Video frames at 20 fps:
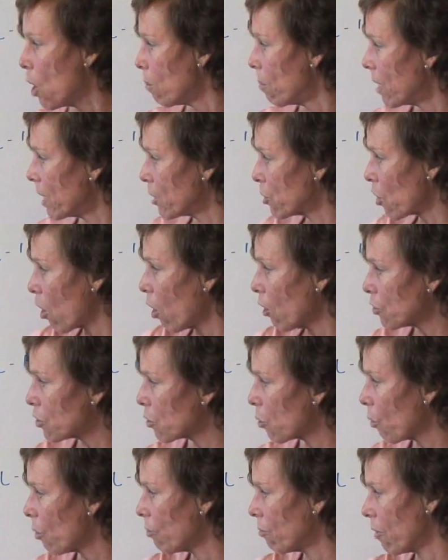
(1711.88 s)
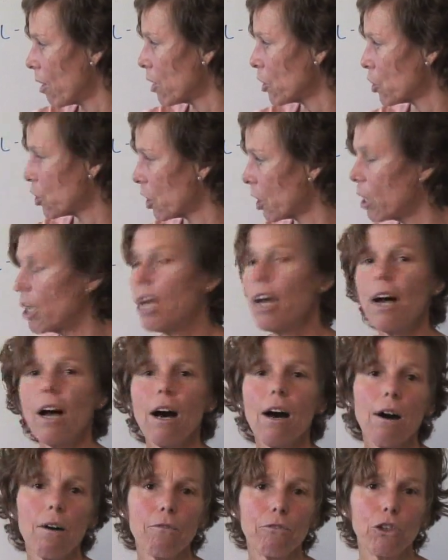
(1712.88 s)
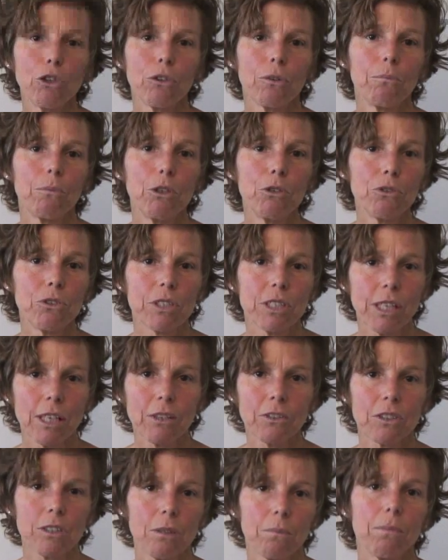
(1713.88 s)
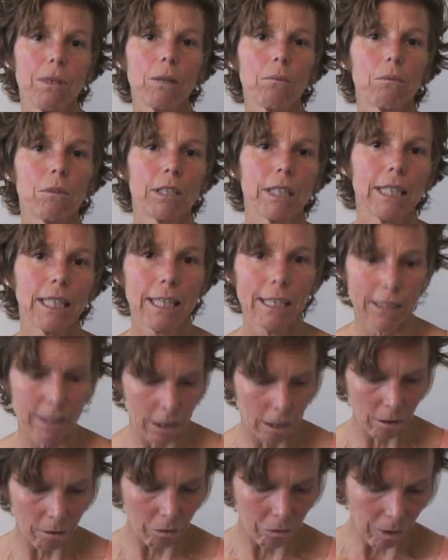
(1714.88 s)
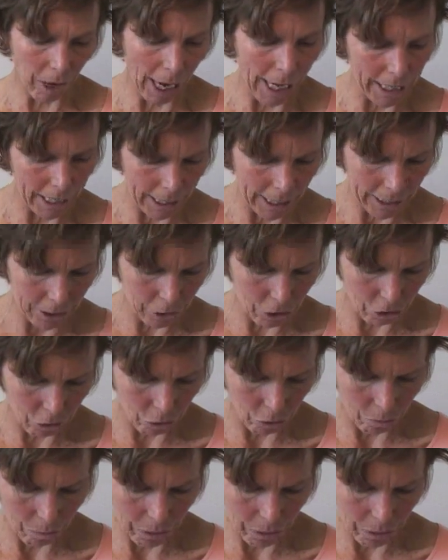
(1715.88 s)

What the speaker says: But it's also a function of your immune cells to be able to get to the fight is through